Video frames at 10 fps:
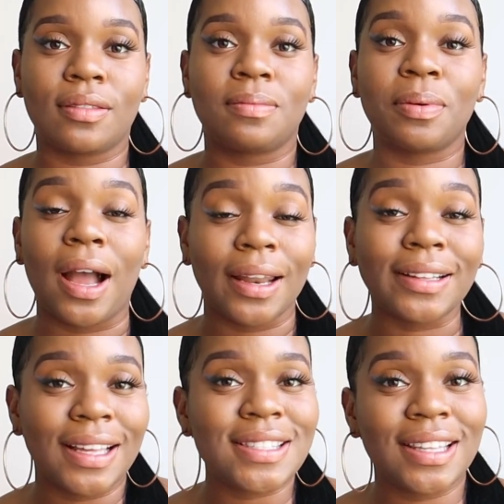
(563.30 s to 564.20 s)

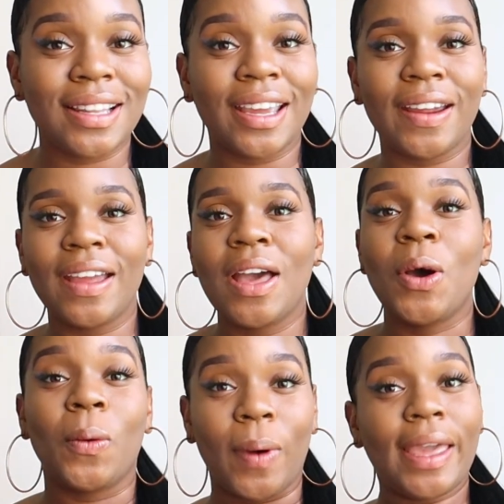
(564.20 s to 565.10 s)
product that's in there
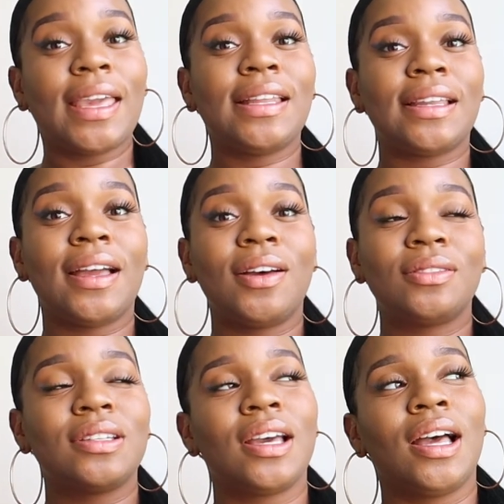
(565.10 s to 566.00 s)
weighing it
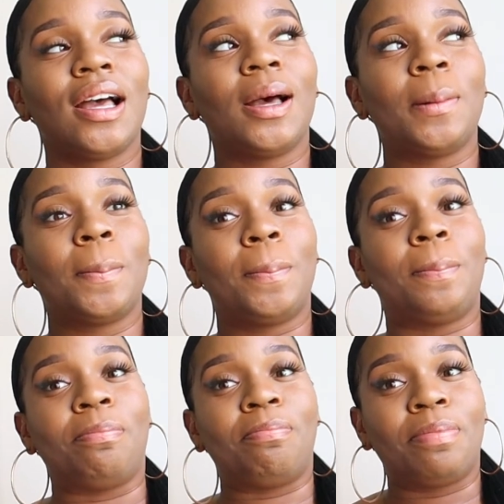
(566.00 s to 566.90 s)
down,
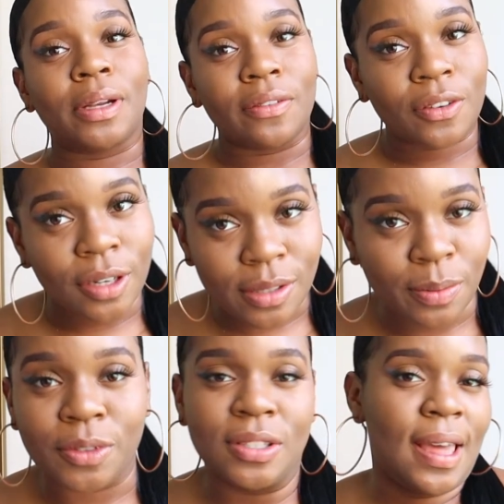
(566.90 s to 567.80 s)
but of course
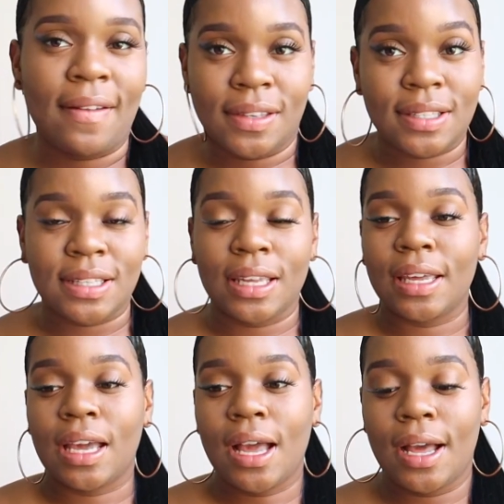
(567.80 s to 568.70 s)
we'll just have to see.